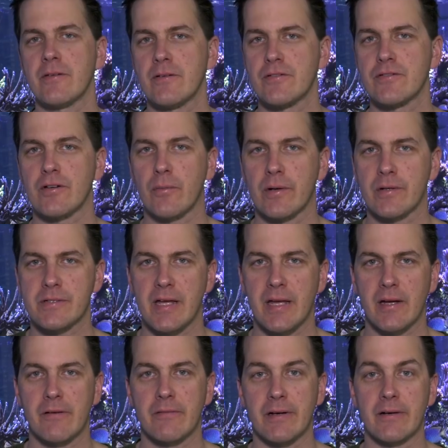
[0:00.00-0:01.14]
through your saltwater
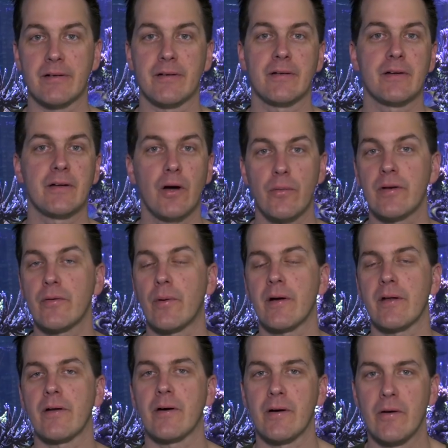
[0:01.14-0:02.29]
tank career, you're going to
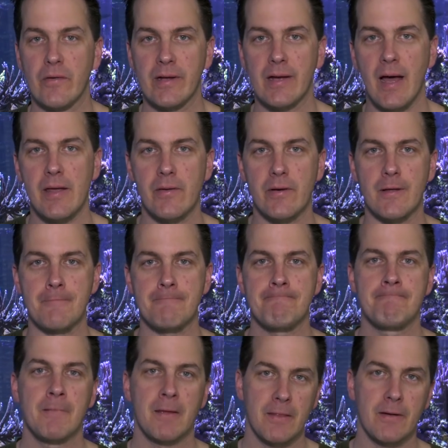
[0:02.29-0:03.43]
want an RODI unit.
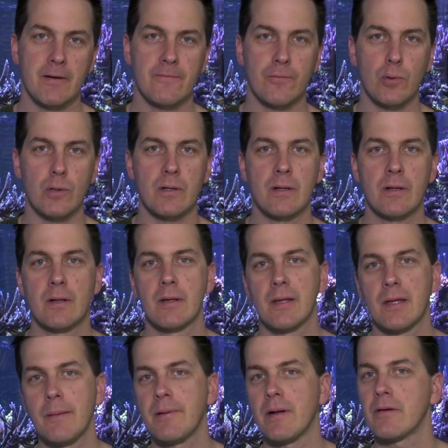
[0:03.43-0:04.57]
Therefore,
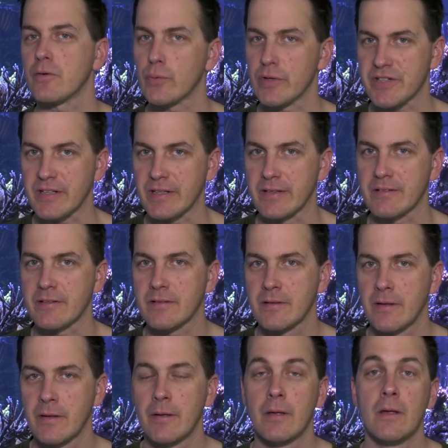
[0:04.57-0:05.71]
keep it on your wish list.
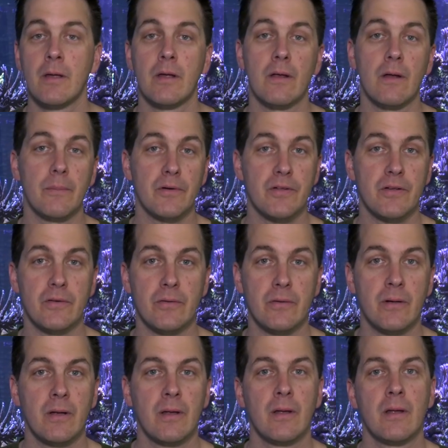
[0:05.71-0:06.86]
Number
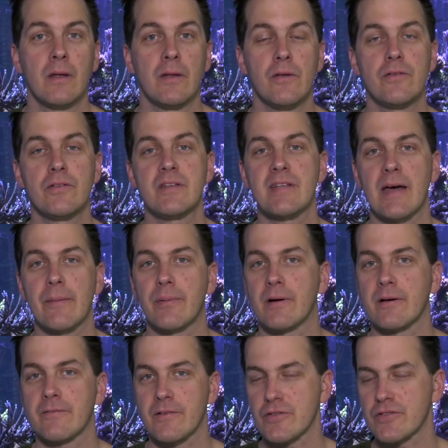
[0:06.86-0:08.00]
two, using tap
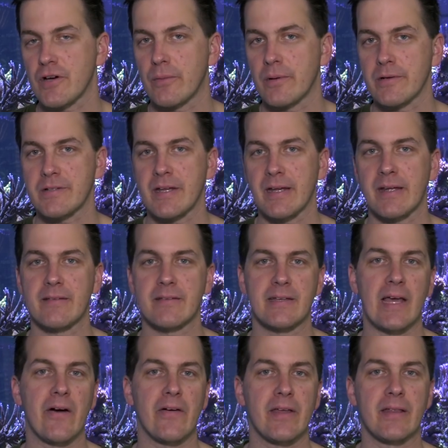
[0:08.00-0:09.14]
water for a saltwater tank is a
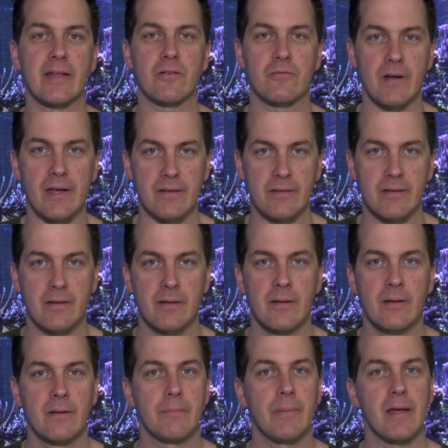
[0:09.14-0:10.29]
calculated risk.
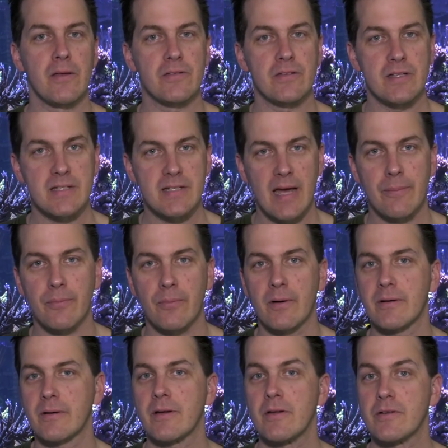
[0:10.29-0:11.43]
By using tap
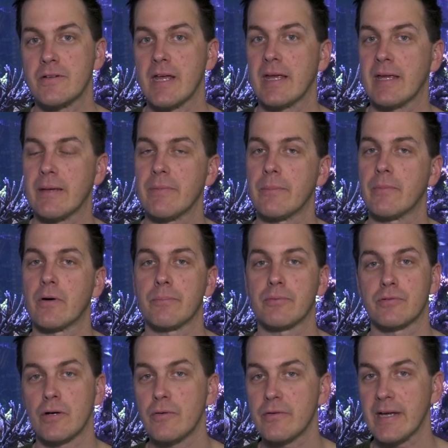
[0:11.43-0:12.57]
water, your tank can be more
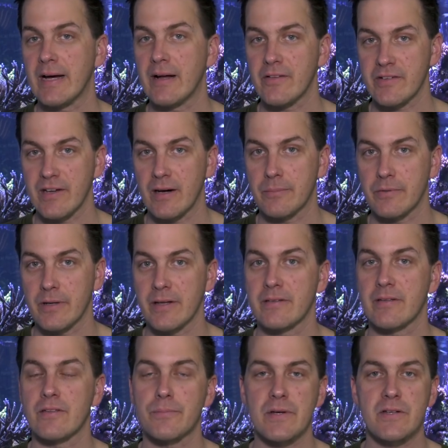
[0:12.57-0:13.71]
prone to algae
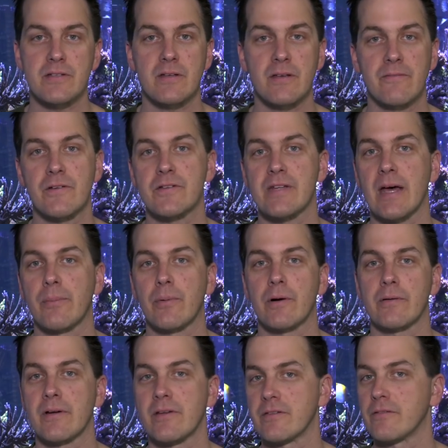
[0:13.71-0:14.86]
outbreaks, especially if your tap
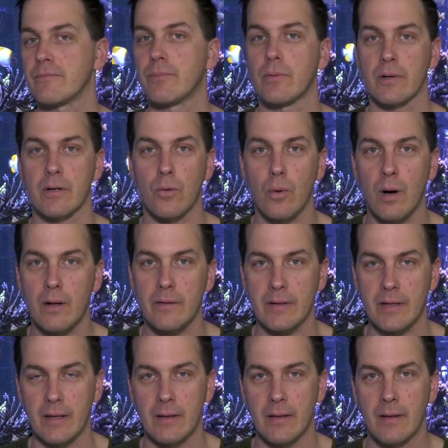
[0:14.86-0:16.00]
water is of poor
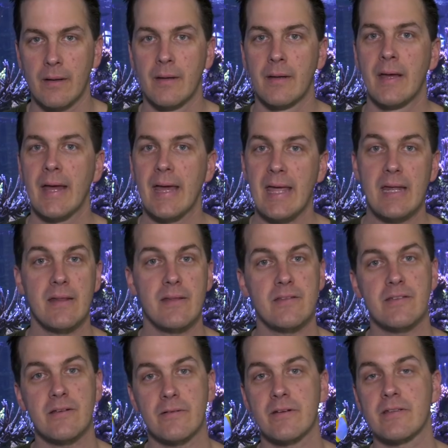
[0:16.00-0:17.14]
quality. And in
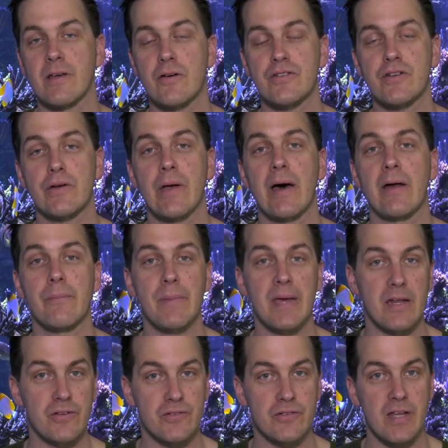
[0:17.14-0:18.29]
this series, I'll show you how to
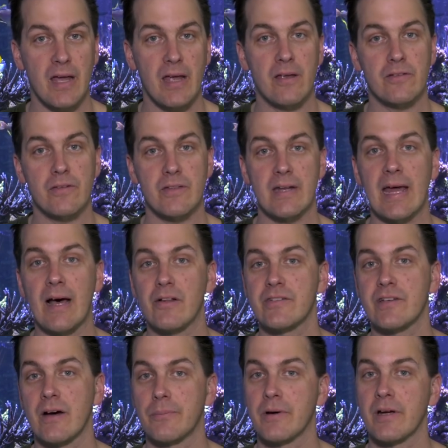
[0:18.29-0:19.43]
manage your tank so that
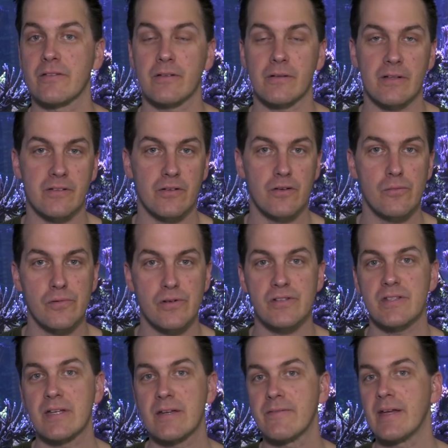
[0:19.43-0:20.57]
algae outbreaks are less
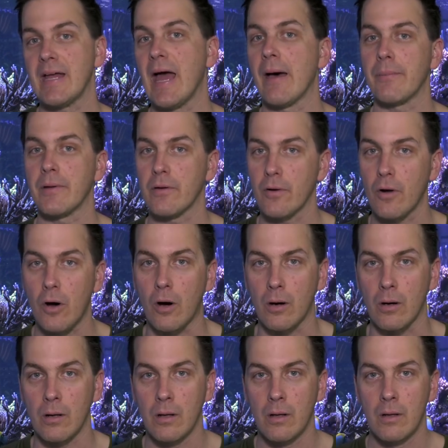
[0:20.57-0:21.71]
numerous if they happen at
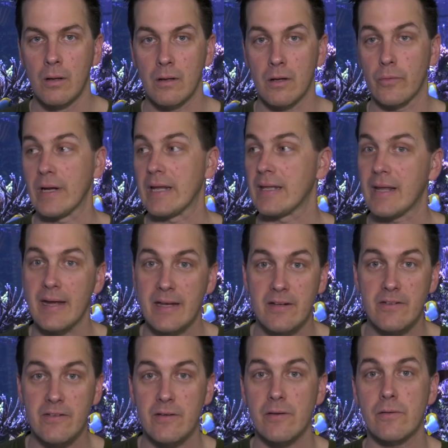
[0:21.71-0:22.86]
all. Now, would I like
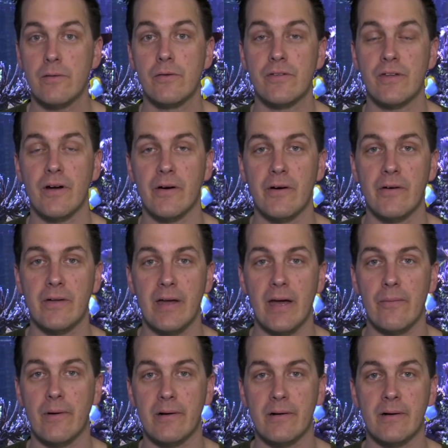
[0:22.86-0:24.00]
to see you using
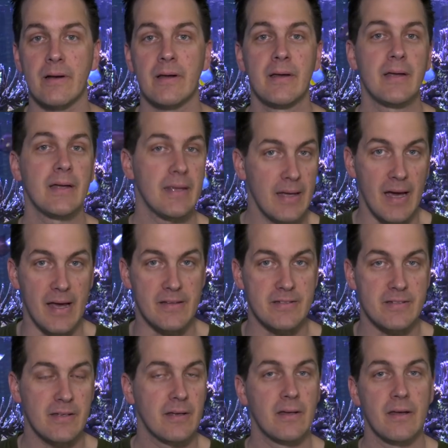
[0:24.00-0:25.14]
RODI water?
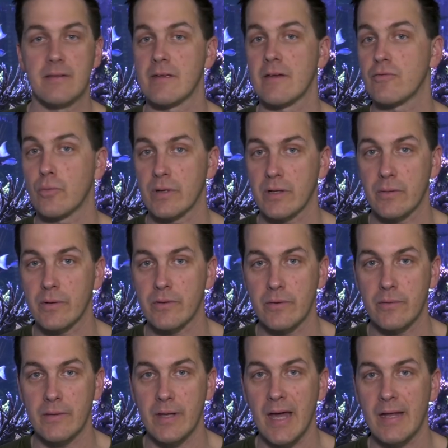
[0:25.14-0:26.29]
Yes. Is everyone going to
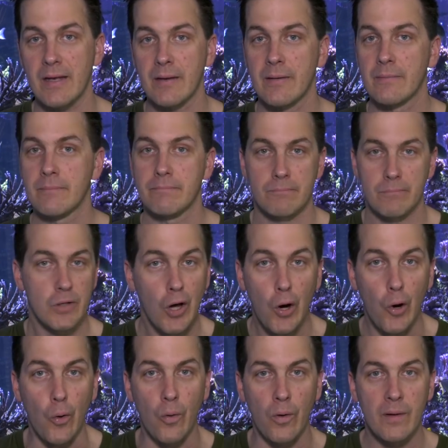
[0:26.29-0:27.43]
do that?
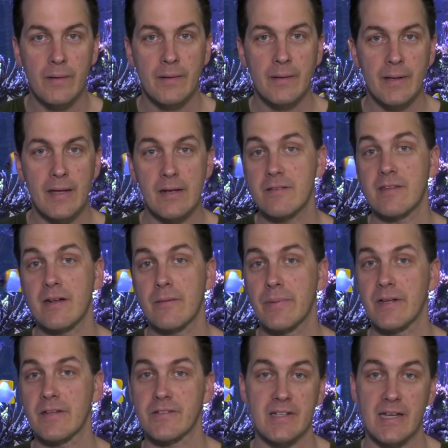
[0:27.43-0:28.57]
No. And instead of
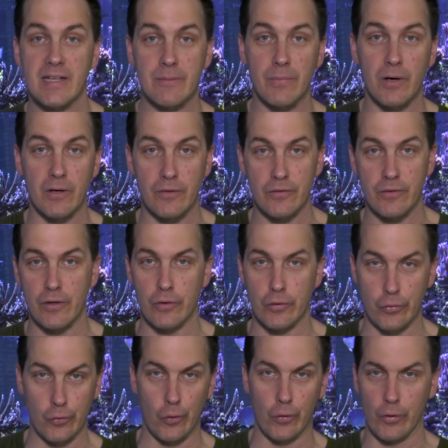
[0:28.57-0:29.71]
being a stick in the mud and
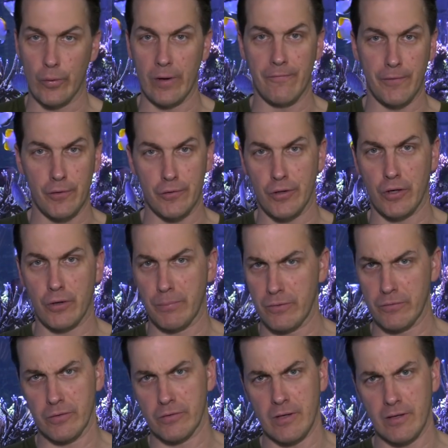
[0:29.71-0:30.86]
saying, the only way for your tank to be
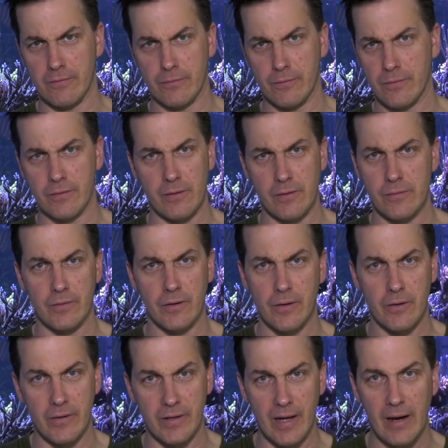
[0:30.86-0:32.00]
successful is to use
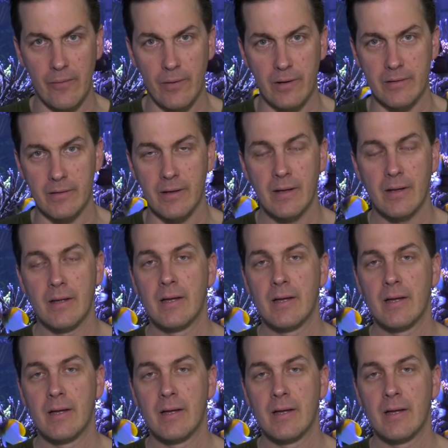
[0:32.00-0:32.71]
RODI water,